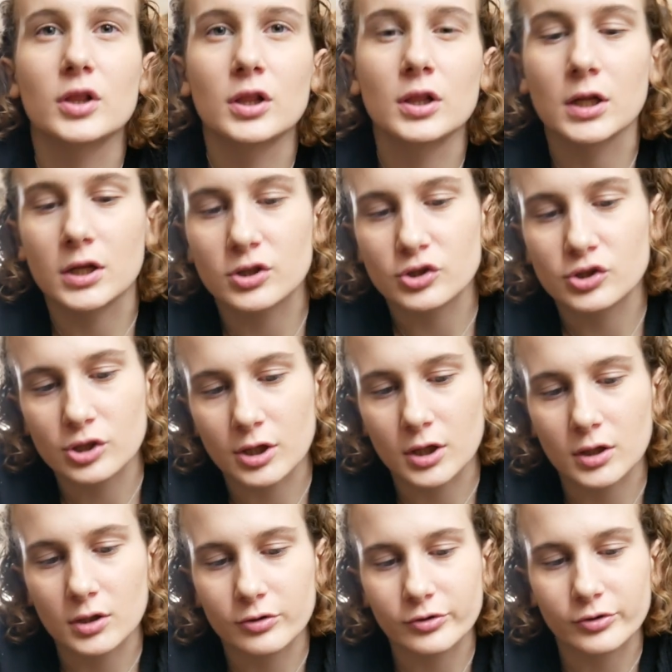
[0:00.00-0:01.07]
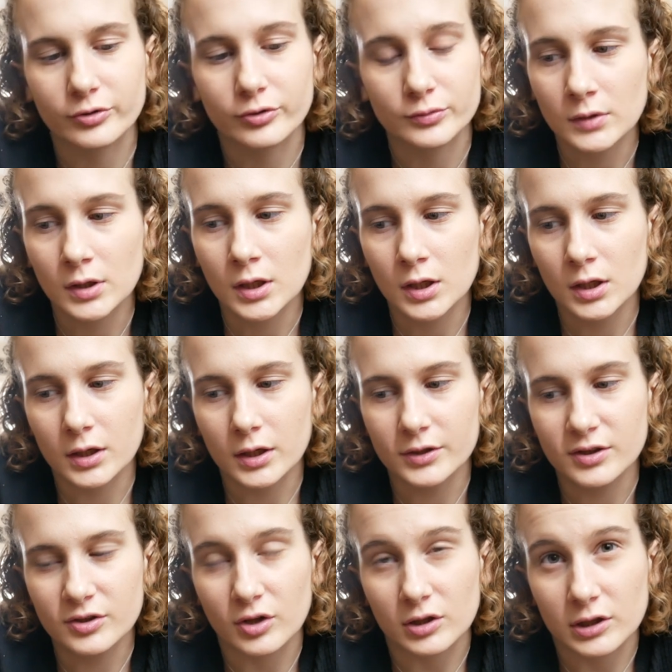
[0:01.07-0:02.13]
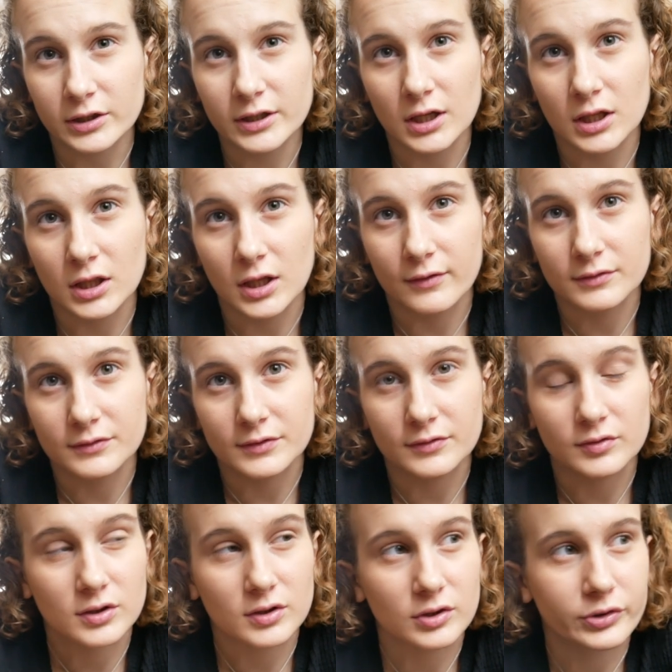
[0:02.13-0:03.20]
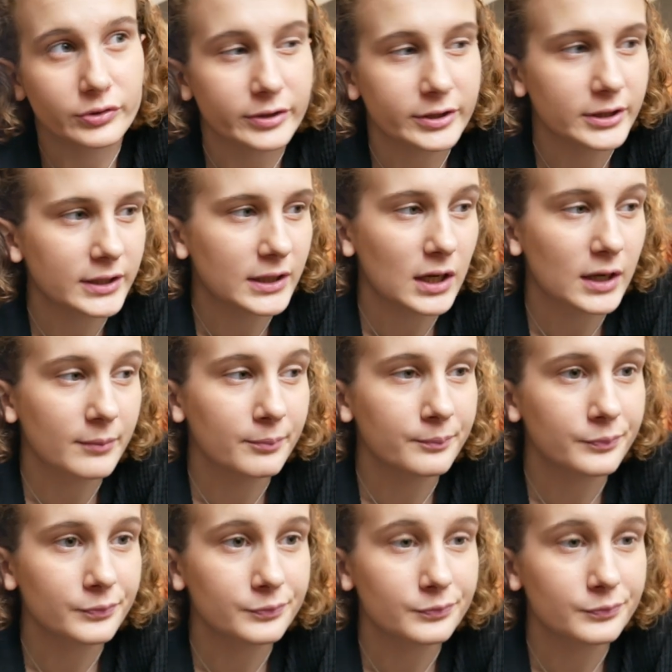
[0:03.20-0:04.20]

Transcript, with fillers: lunch then too because it's already 11.53 and I'm